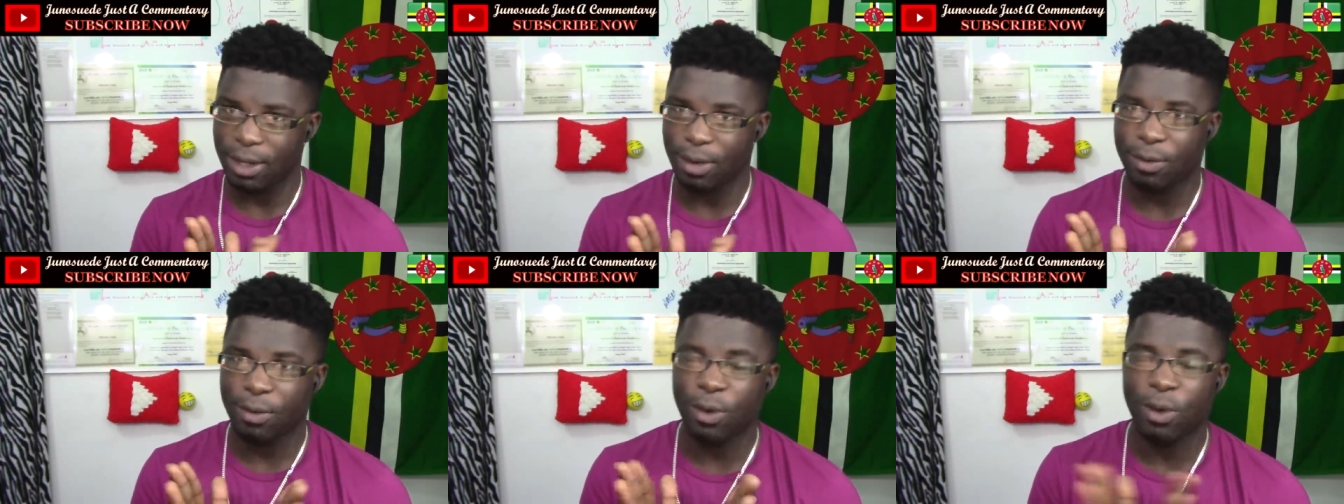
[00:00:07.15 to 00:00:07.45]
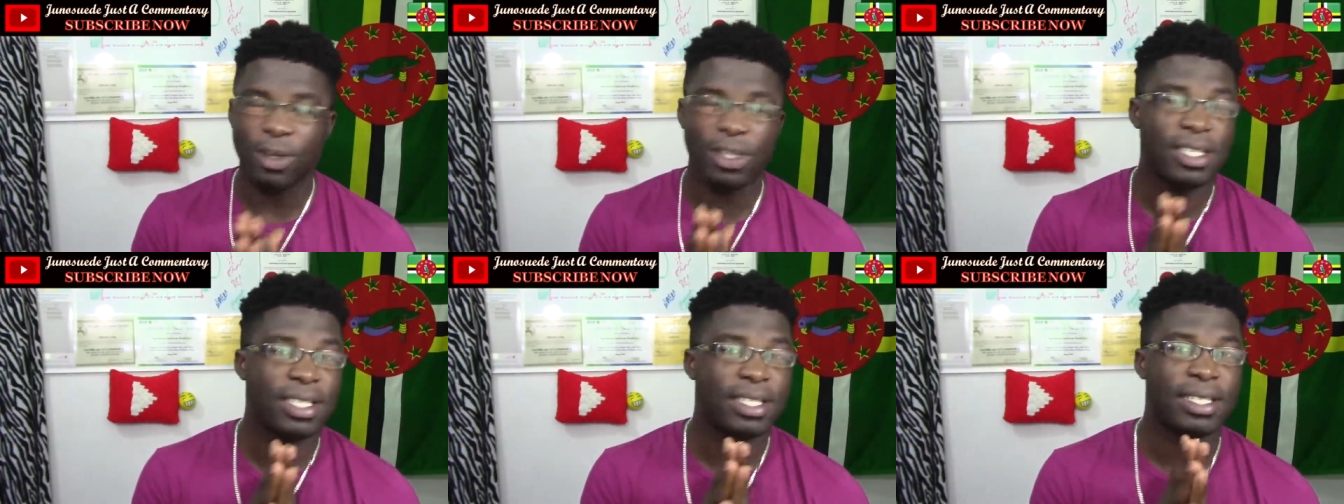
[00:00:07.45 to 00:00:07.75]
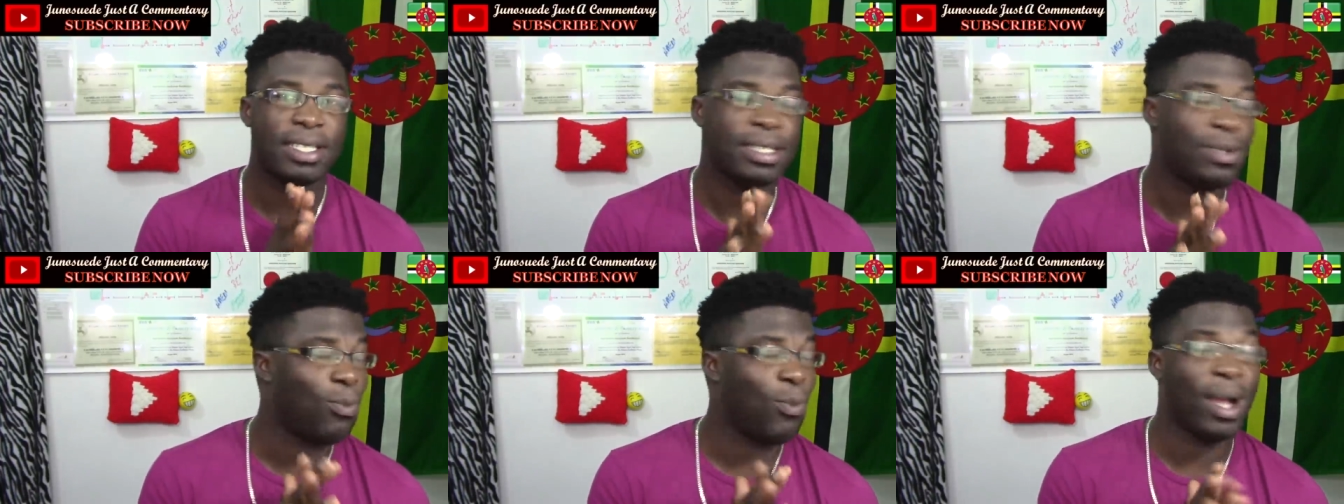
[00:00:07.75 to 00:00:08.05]
Of course,
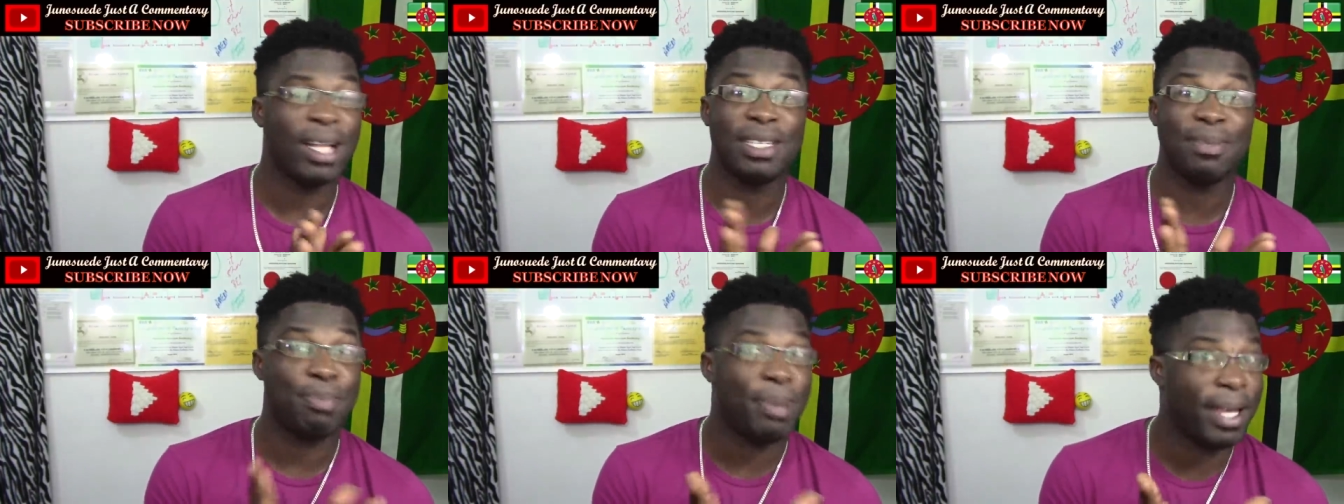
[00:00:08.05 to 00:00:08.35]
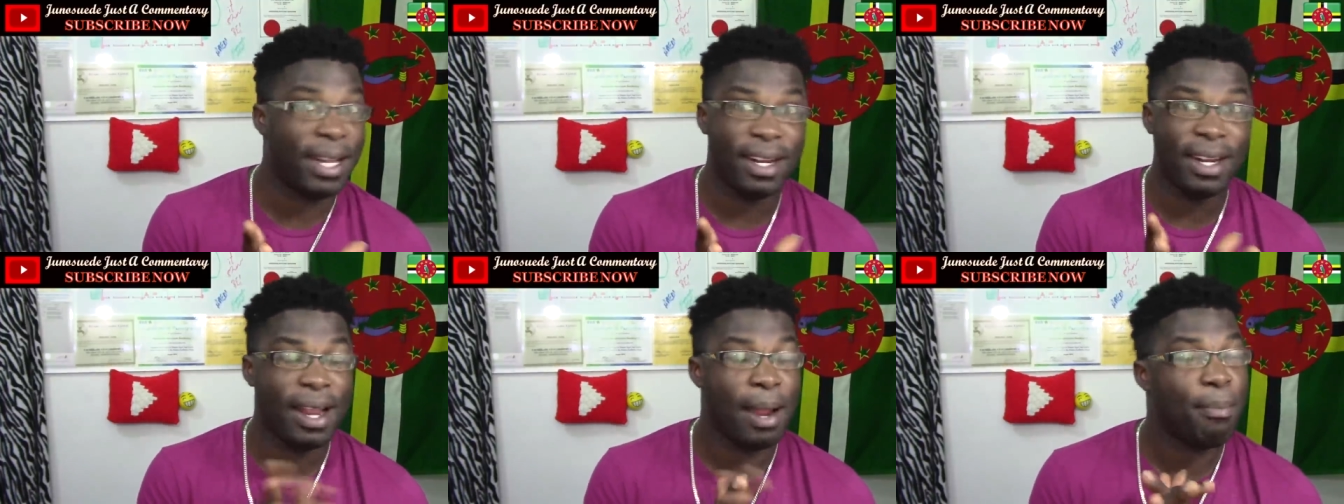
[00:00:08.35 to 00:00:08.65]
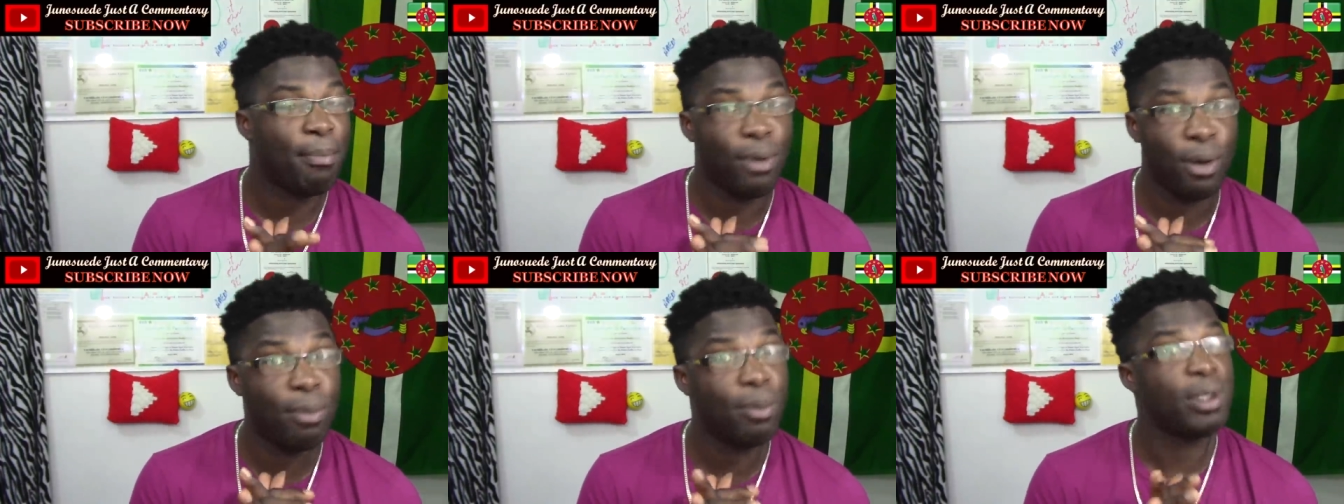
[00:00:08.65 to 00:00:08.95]
what's better than
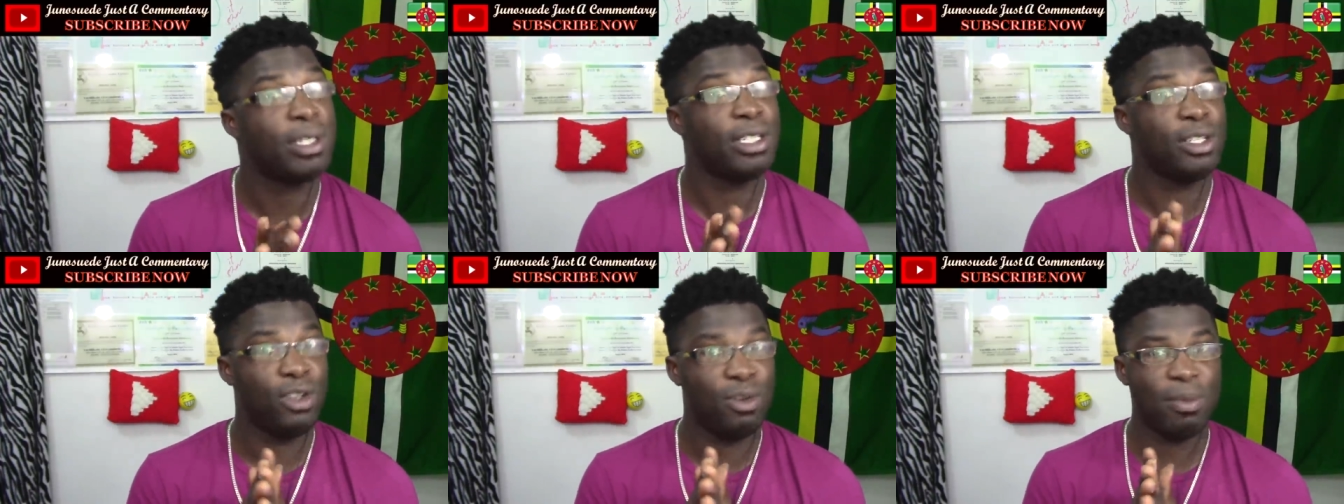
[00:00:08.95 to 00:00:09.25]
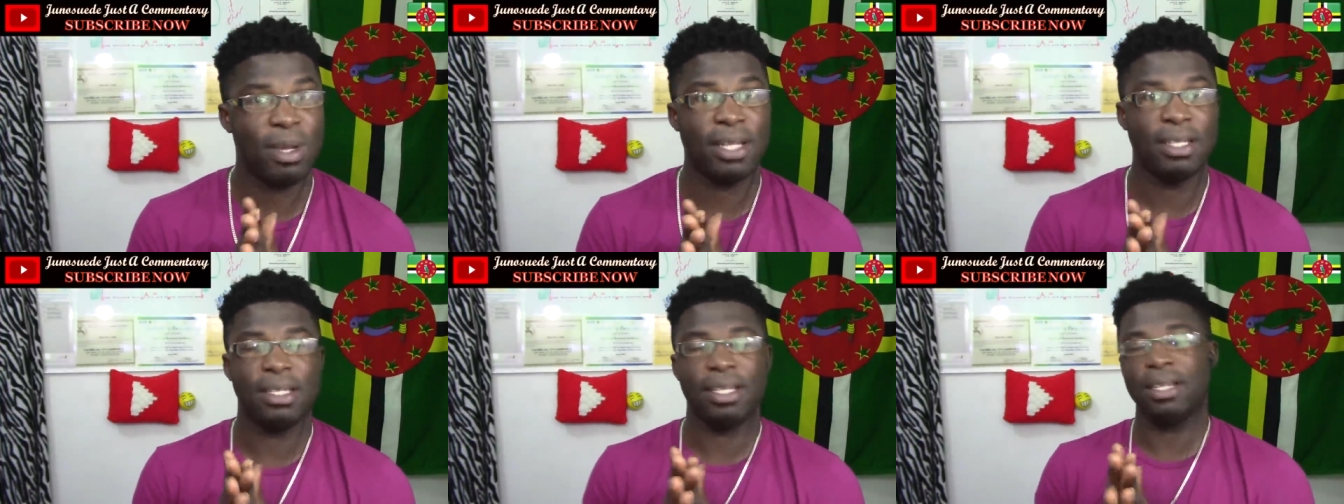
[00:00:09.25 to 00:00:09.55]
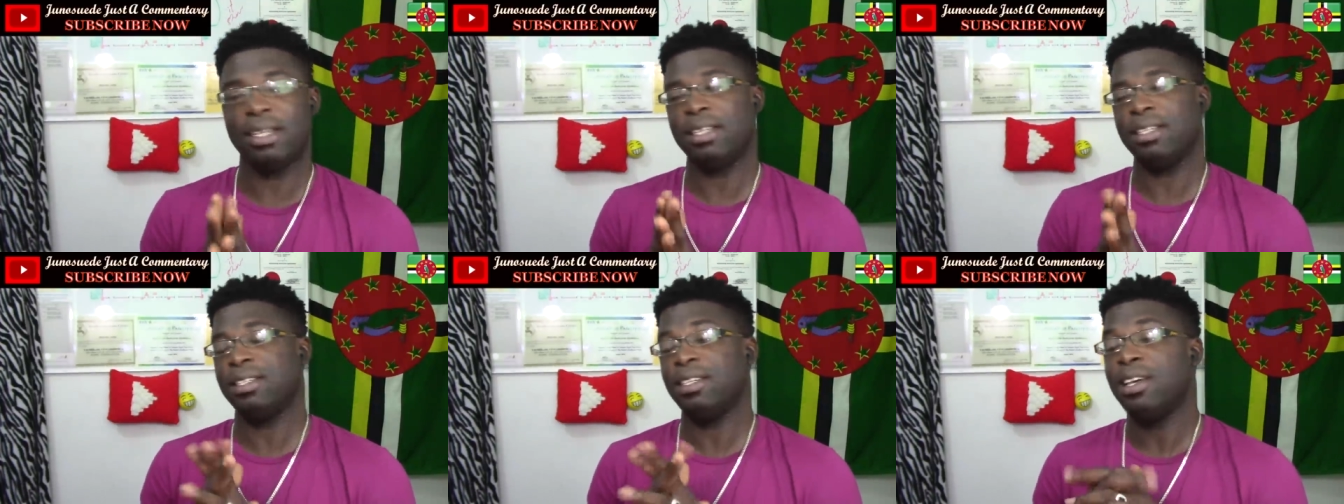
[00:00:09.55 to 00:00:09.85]
promoting human
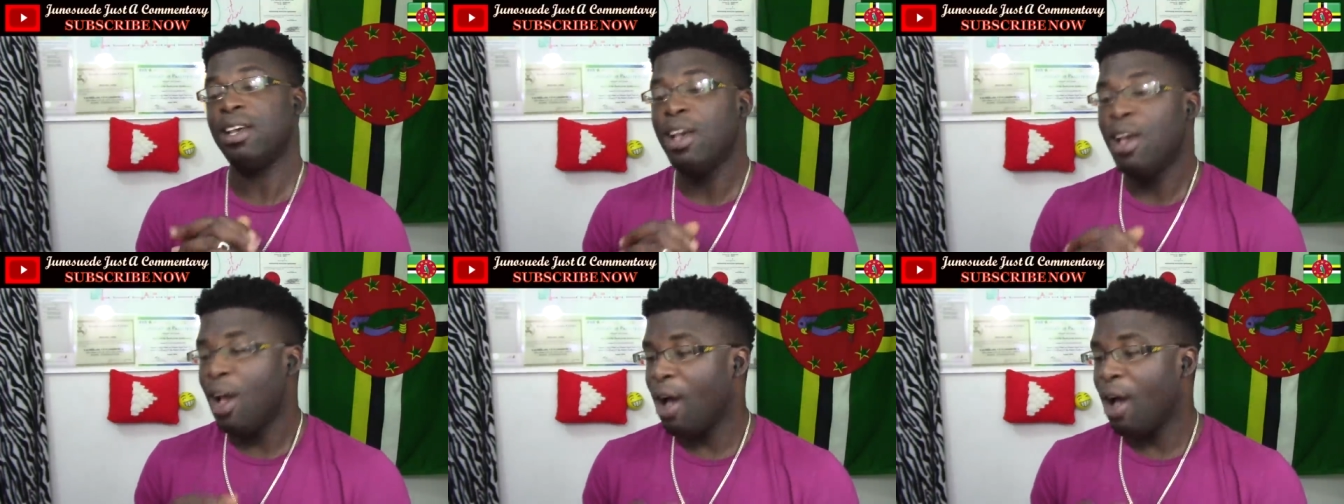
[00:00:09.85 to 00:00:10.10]
dignity?